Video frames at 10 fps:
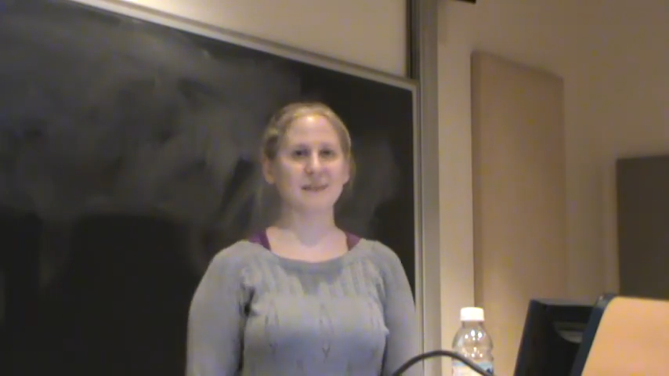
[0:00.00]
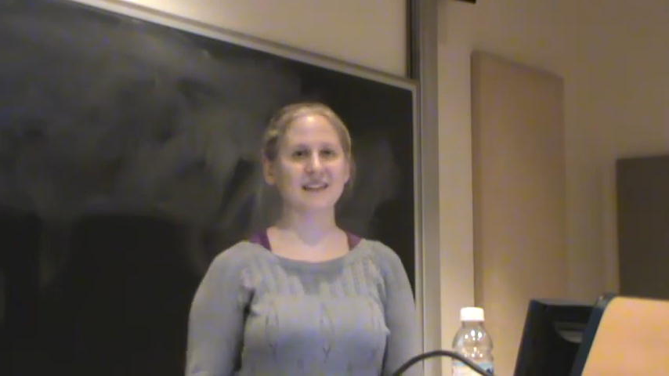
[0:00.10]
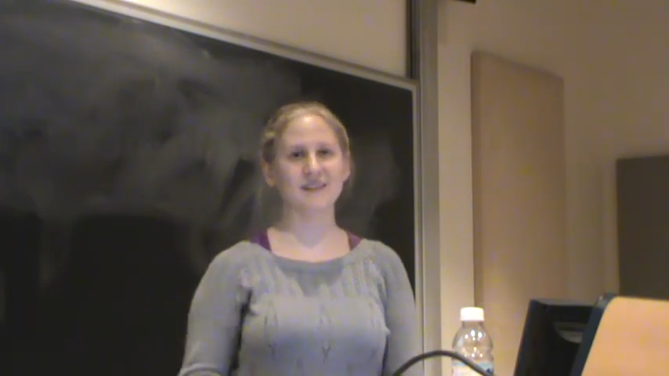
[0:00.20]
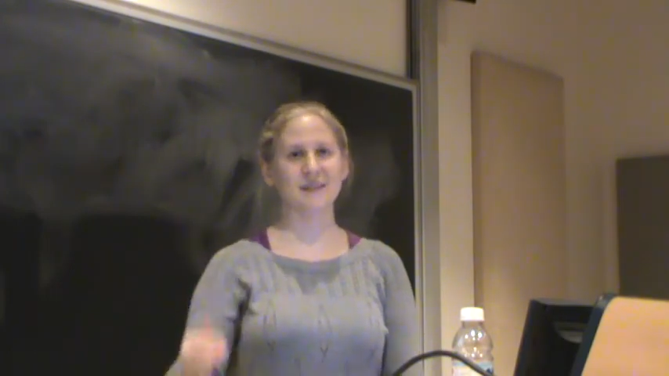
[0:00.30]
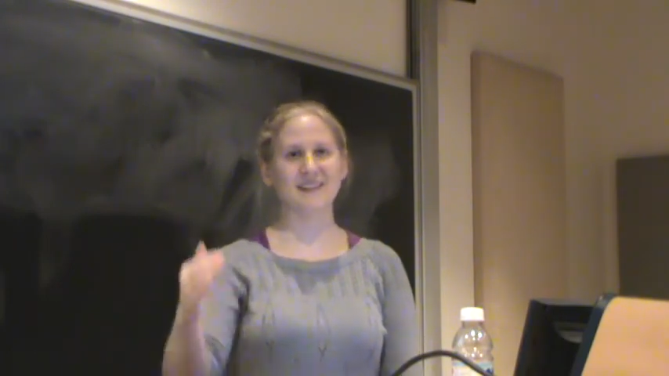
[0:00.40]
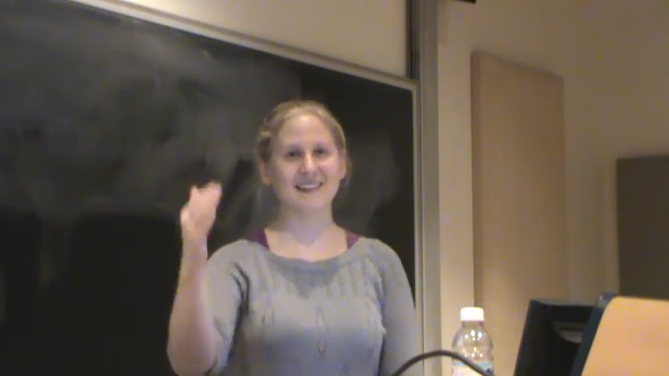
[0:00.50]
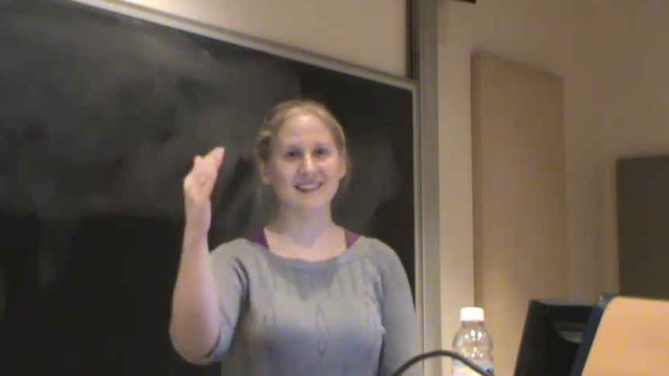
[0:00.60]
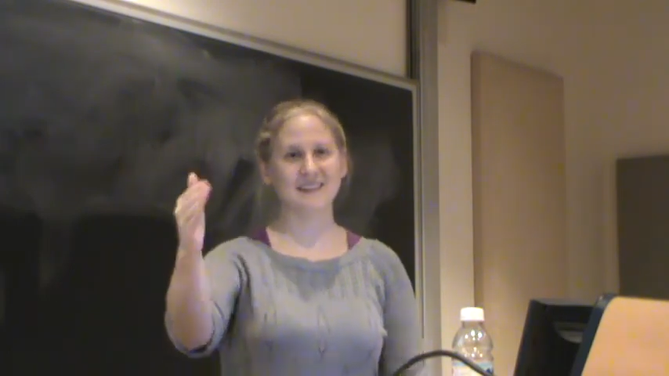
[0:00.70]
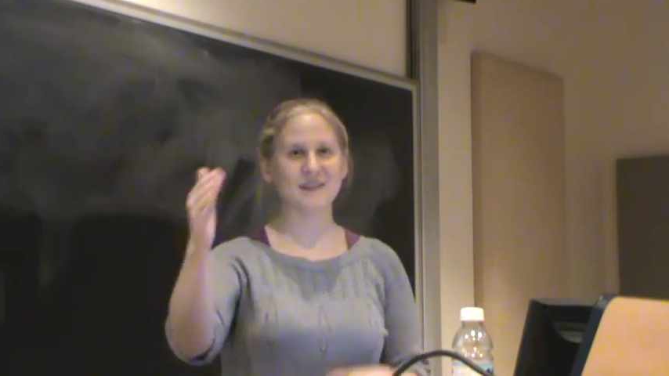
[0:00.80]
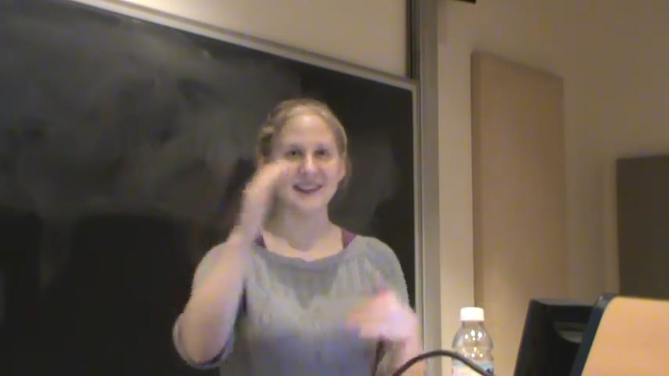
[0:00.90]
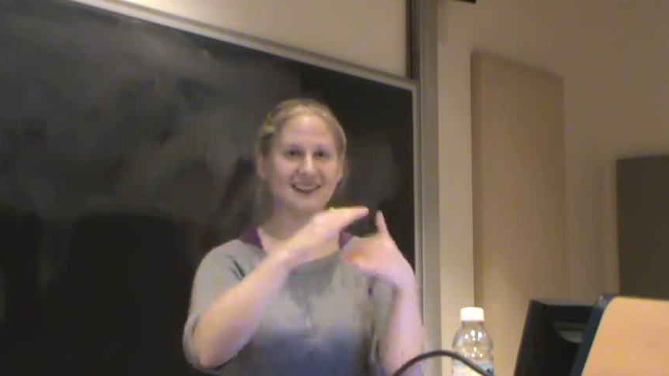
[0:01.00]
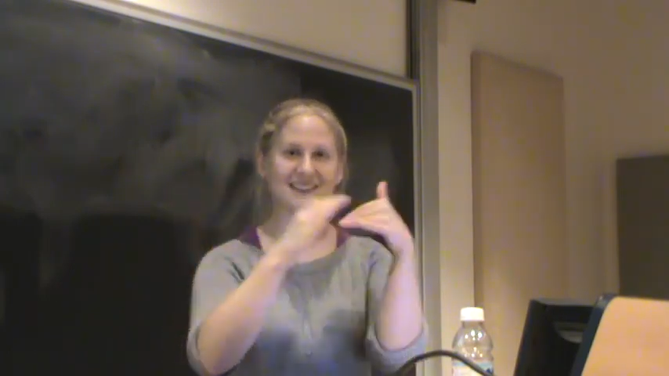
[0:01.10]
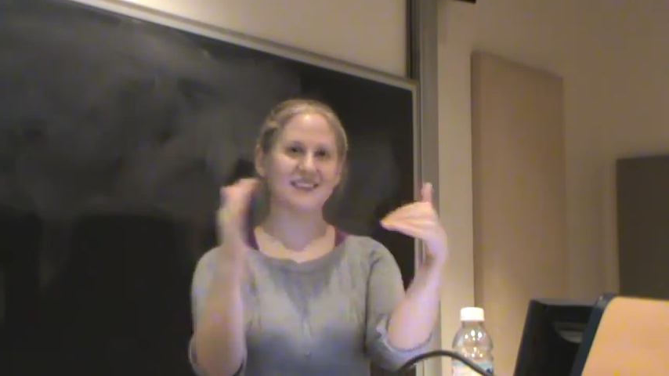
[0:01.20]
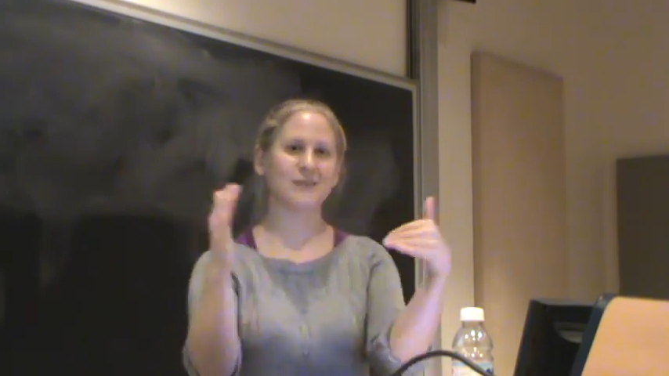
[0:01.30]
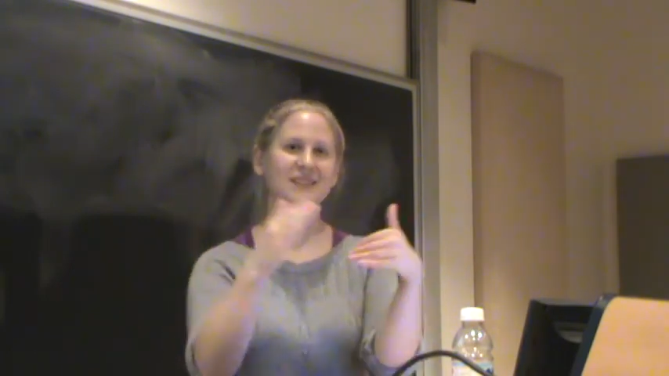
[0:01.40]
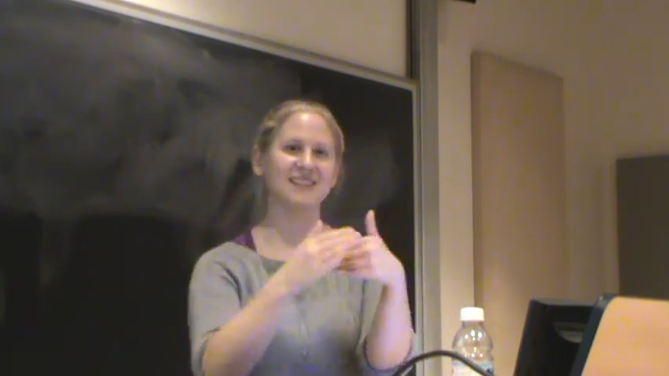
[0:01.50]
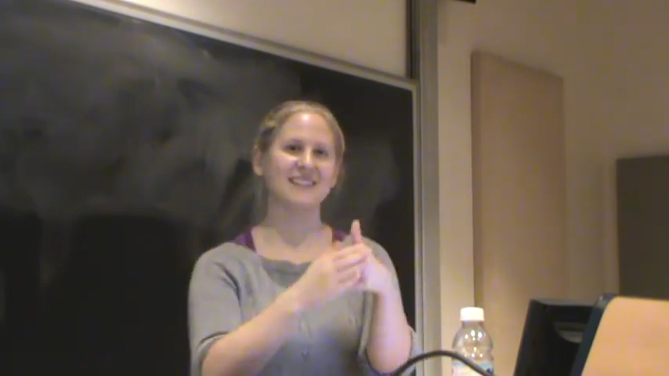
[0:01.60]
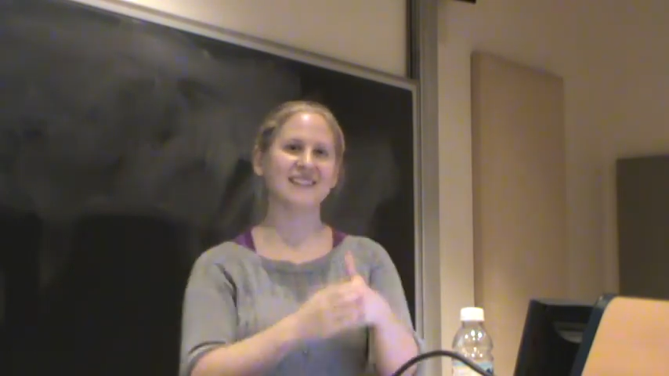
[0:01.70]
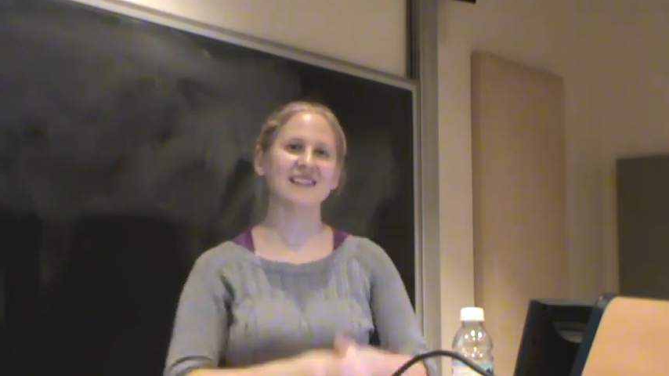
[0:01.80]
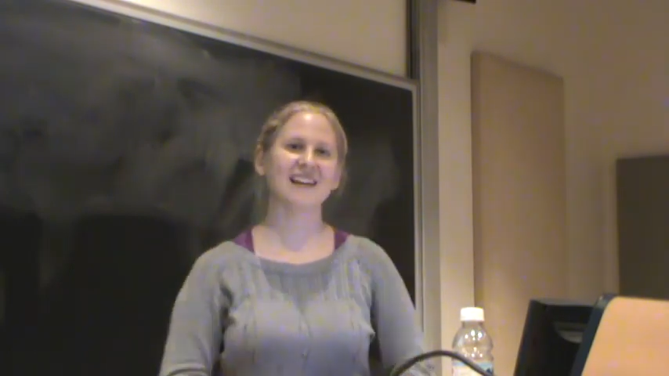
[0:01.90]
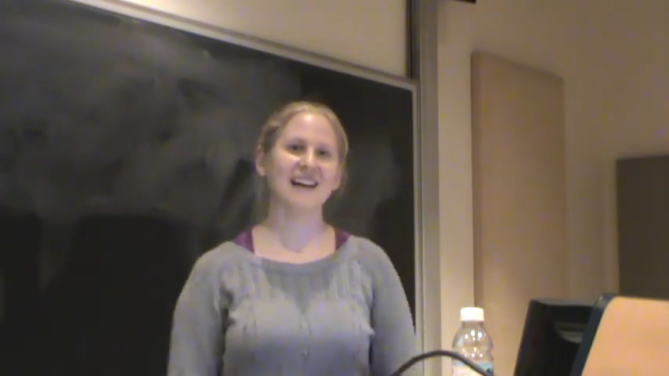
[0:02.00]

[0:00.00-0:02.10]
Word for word: place where, the, where it switches.